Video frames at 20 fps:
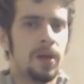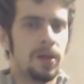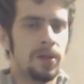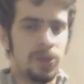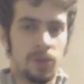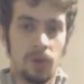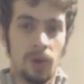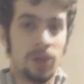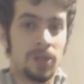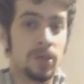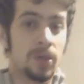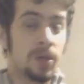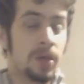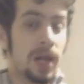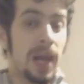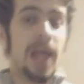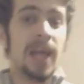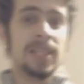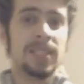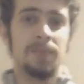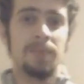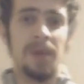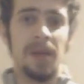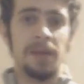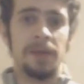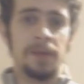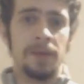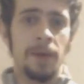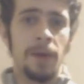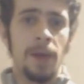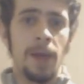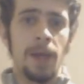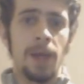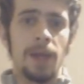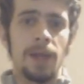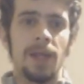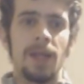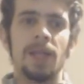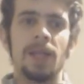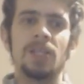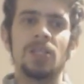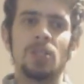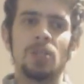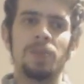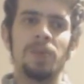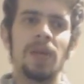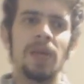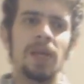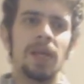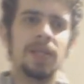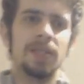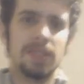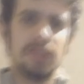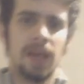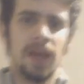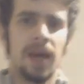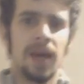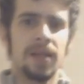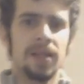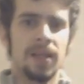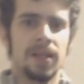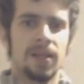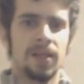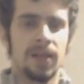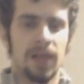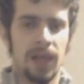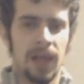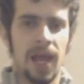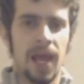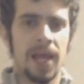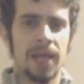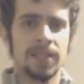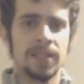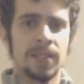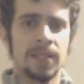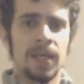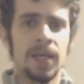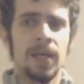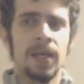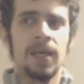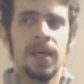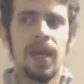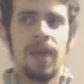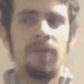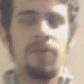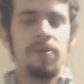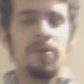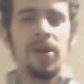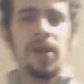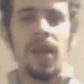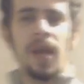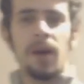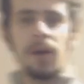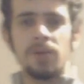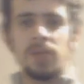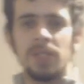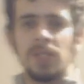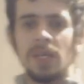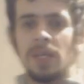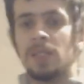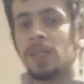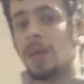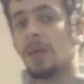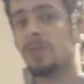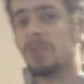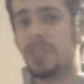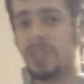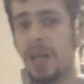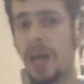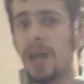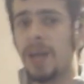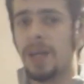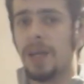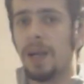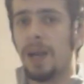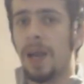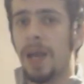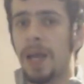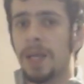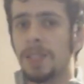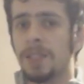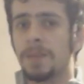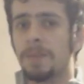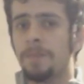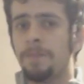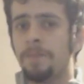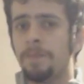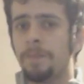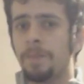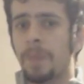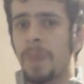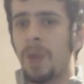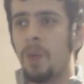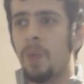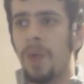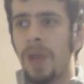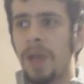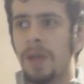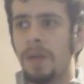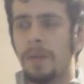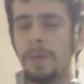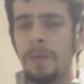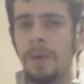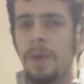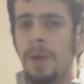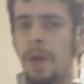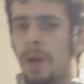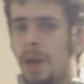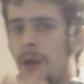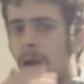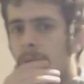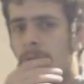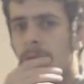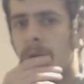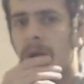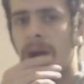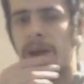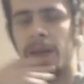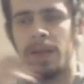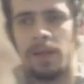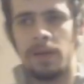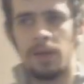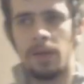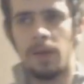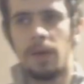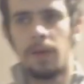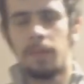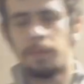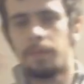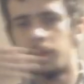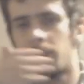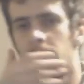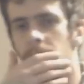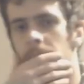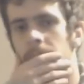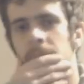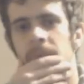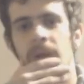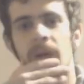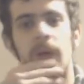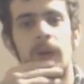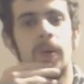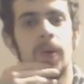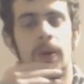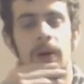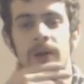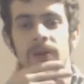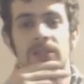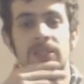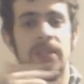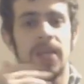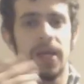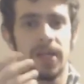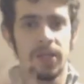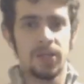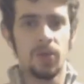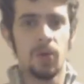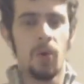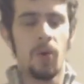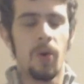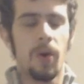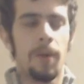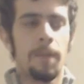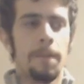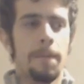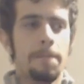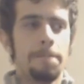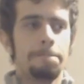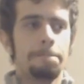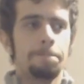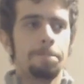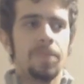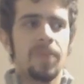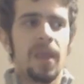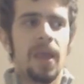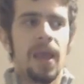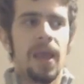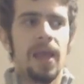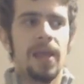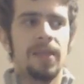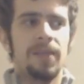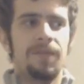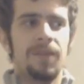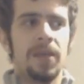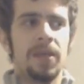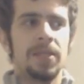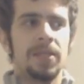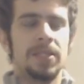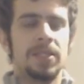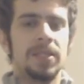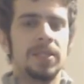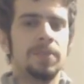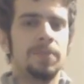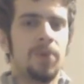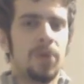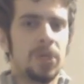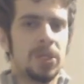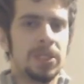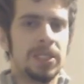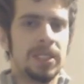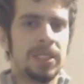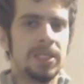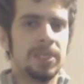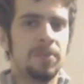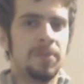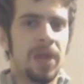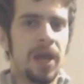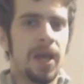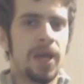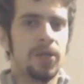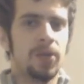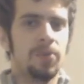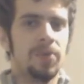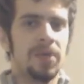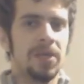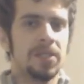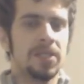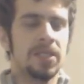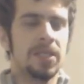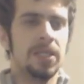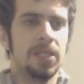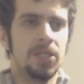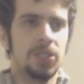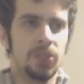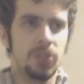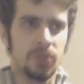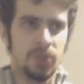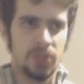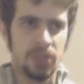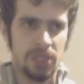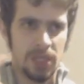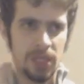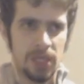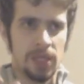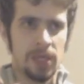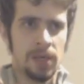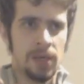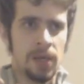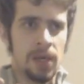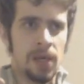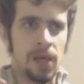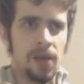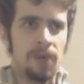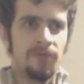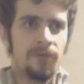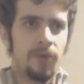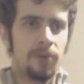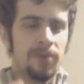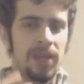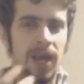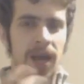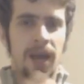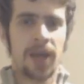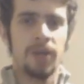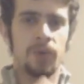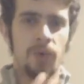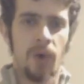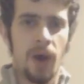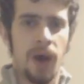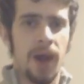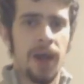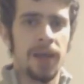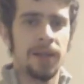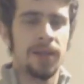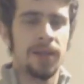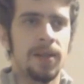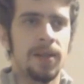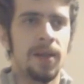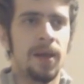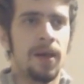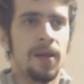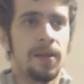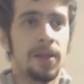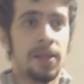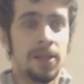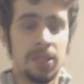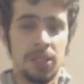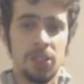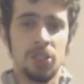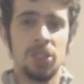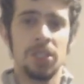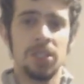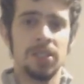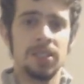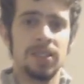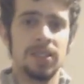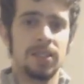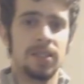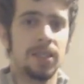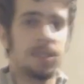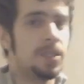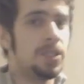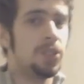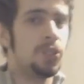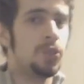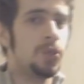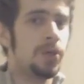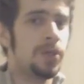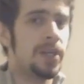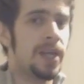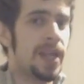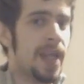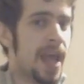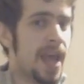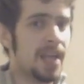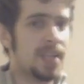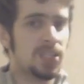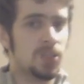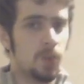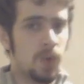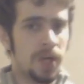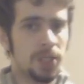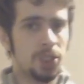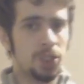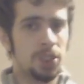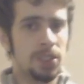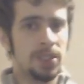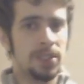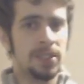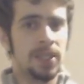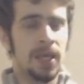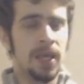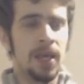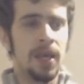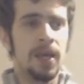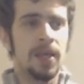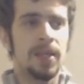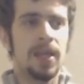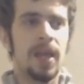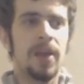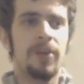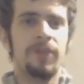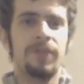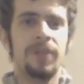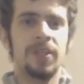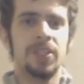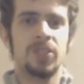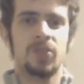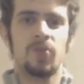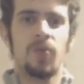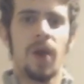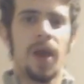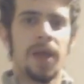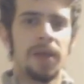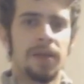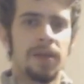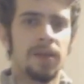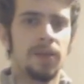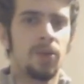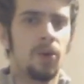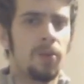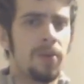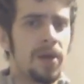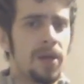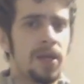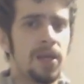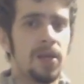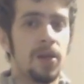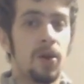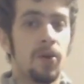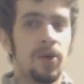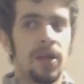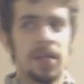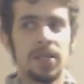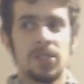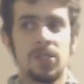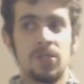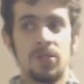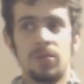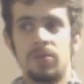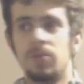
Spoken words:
you know, a classmate that needs to be inside that class. Everybody else is outside the class, waiting right you know, outside the door. And the thing is, this person is behind you because he needs to see from the eye to eye the teacher that asks questions, that everything is right, that nobody, you know, gets